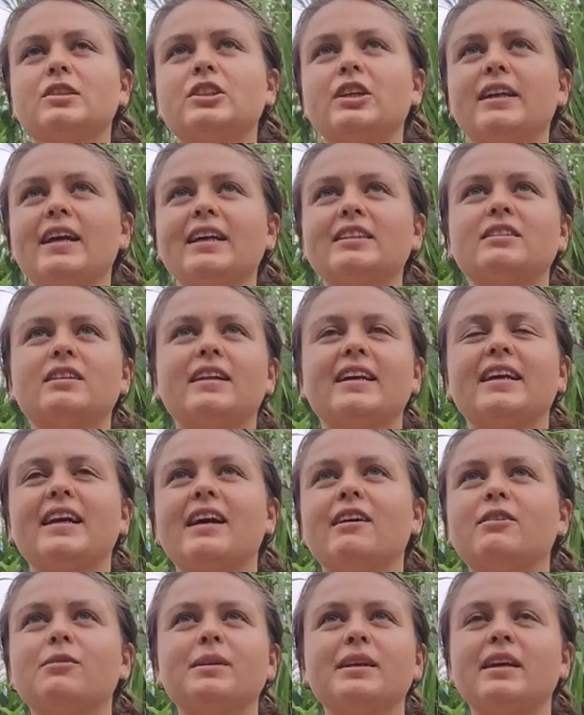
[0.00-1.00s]
So like,
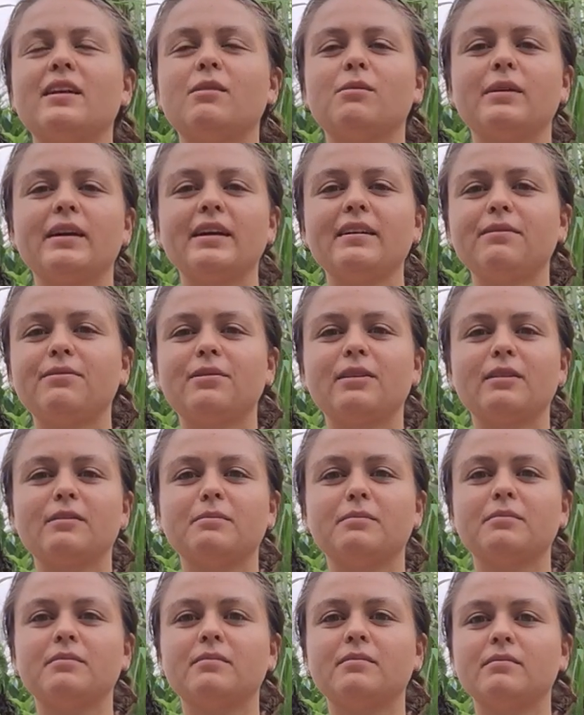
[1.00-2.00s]
how do we get away
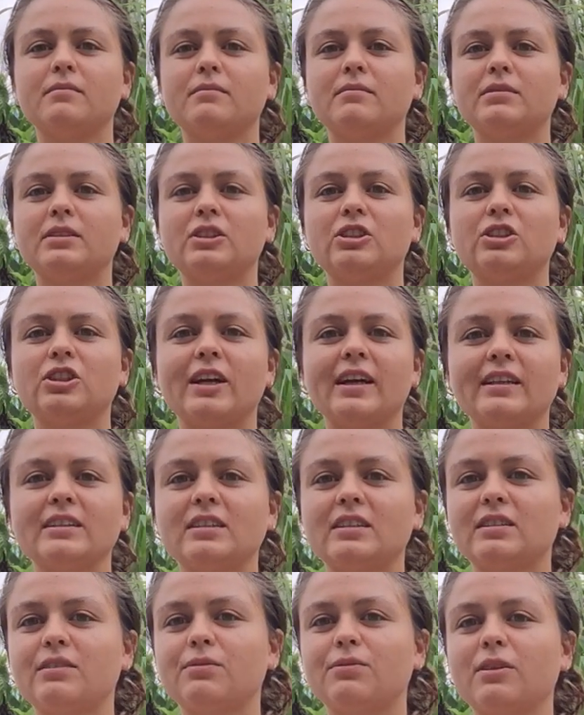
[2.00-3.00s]
from
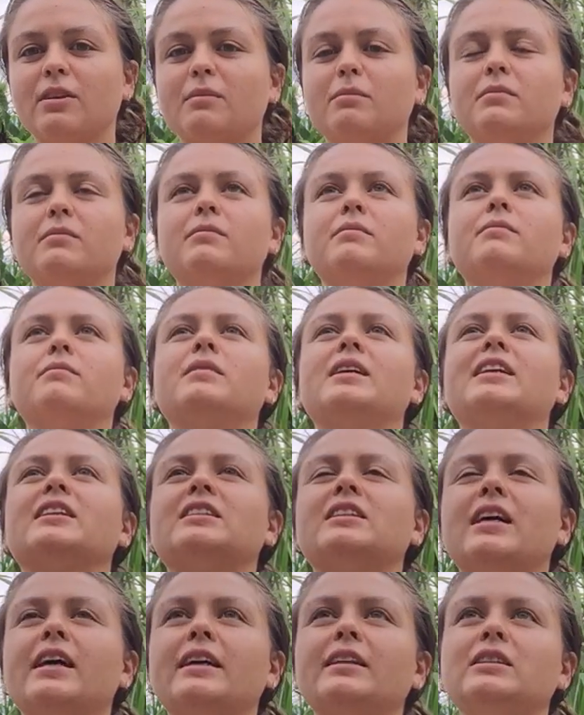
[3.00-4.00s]
stress, from
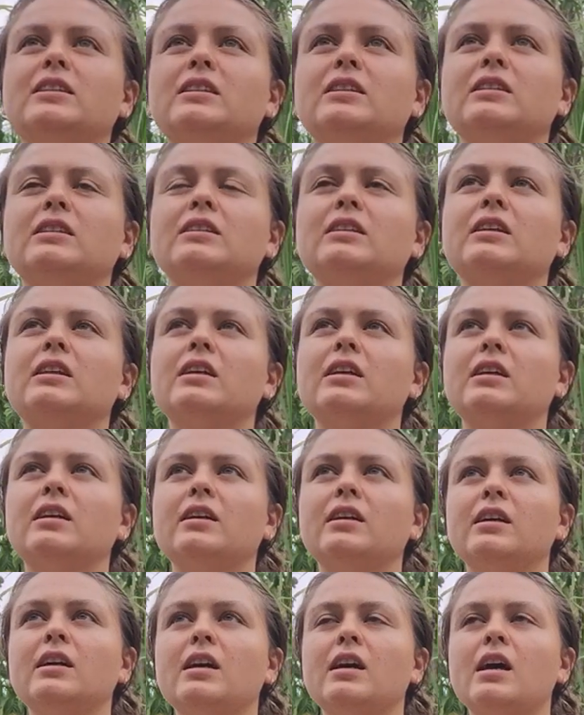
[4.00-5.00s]
anxiety,
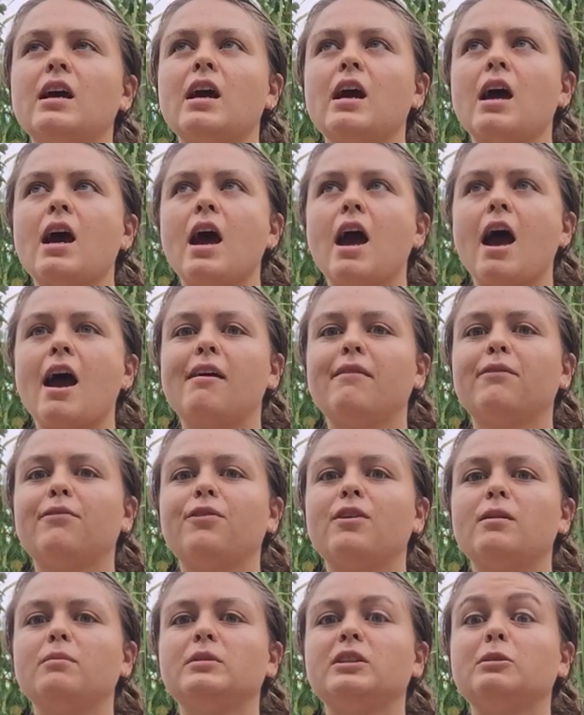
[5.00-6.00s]
and
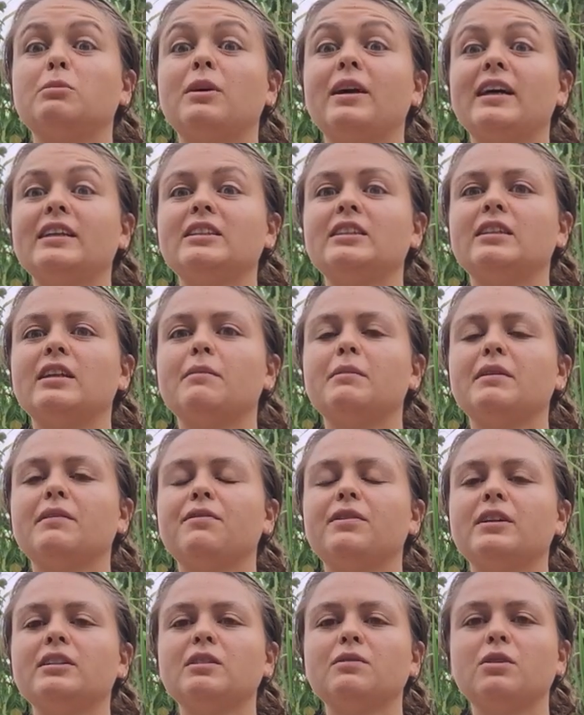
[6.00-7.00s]
from depression?
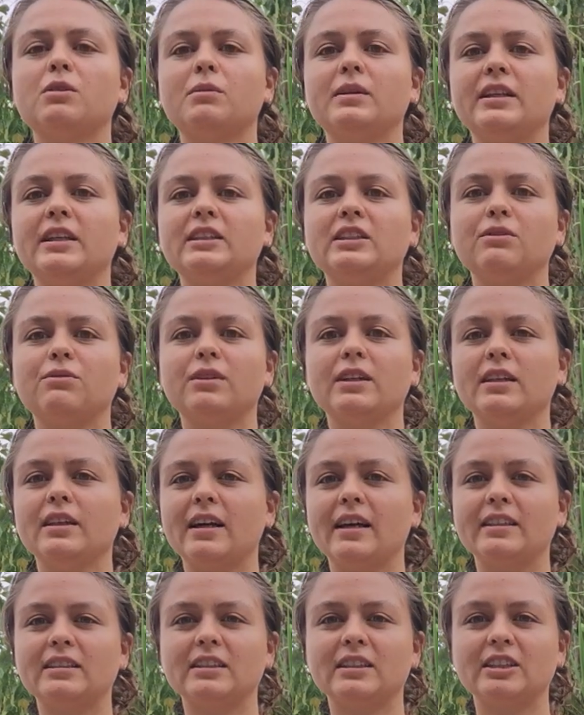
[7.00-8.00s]
First of all, we need to
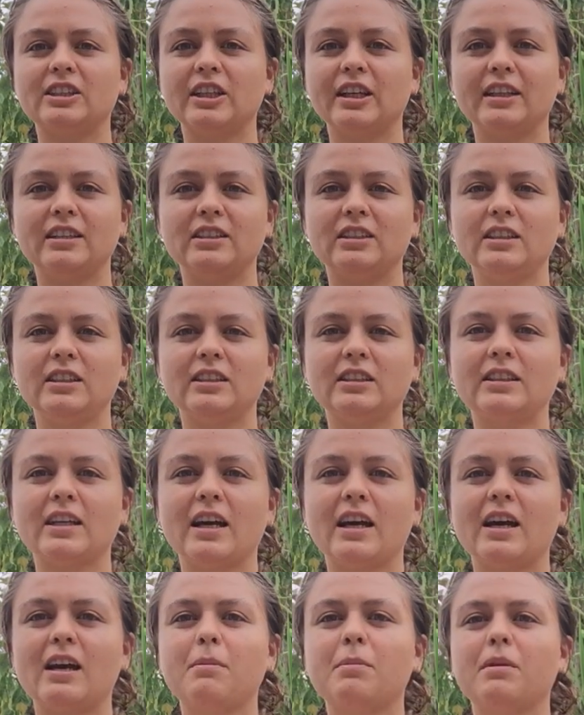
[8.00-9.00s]
realize that change needs to
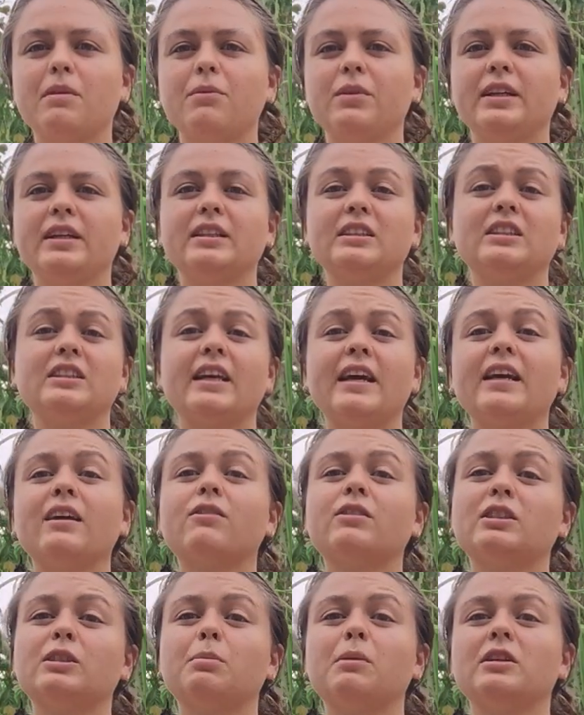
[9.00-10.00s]
happen. We need to
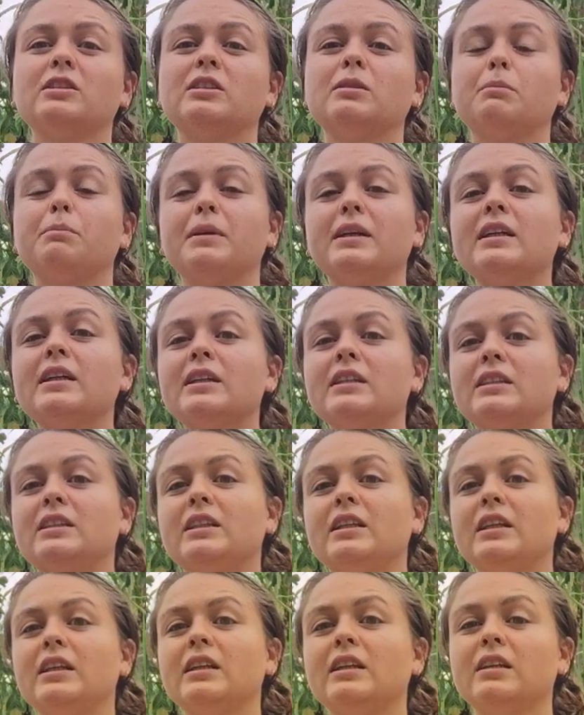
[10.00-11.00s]
take
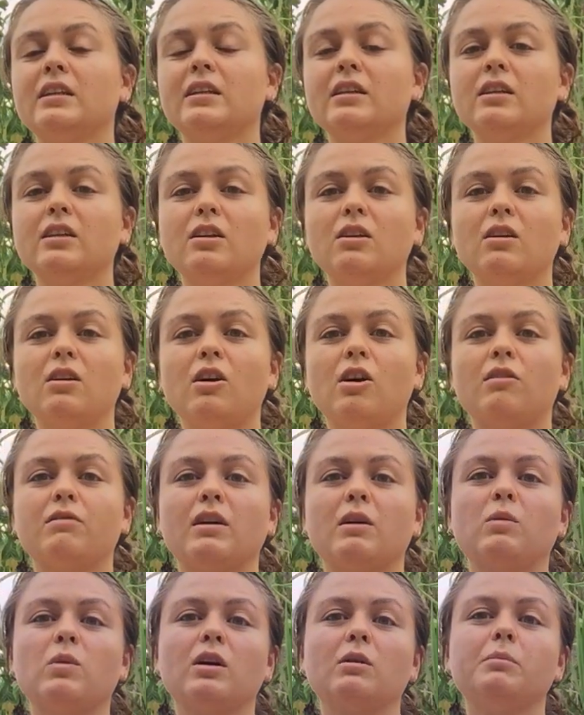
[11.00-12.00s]
responsibility
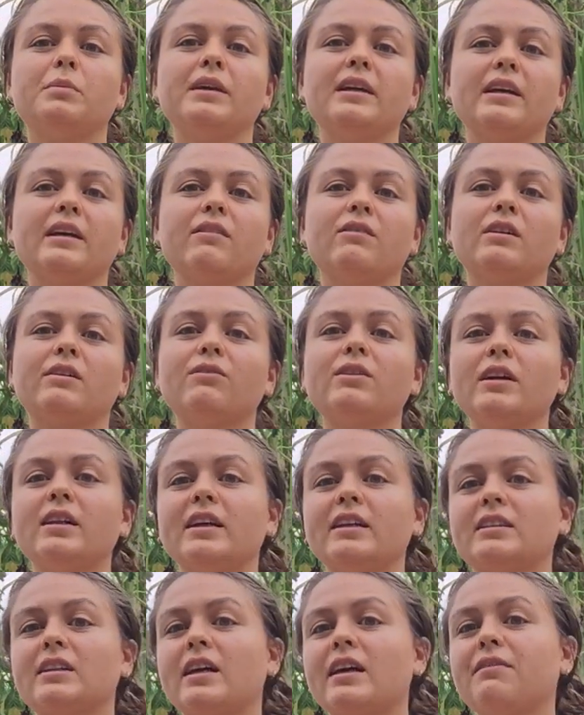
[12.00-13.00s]
over our well-being and
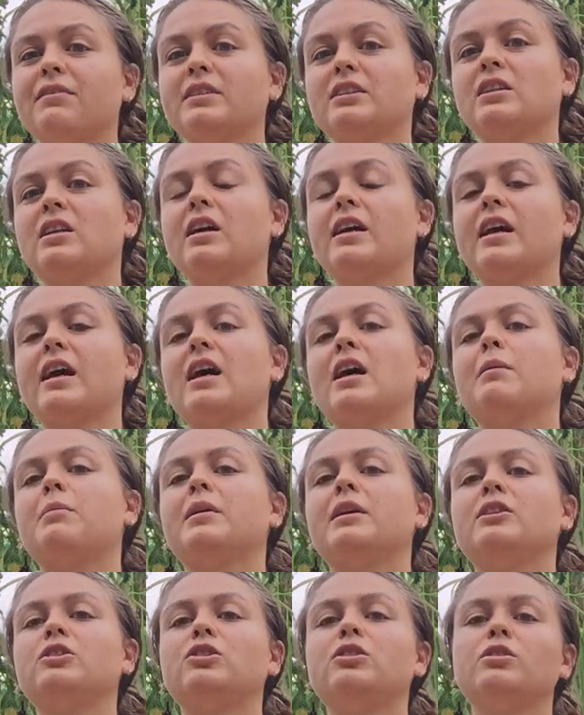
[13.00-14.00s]
realize life is not
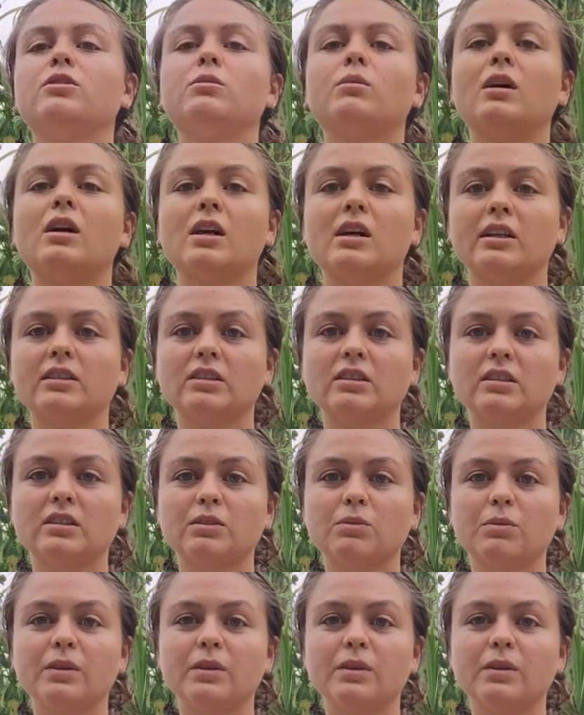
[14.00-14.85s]
happening to us.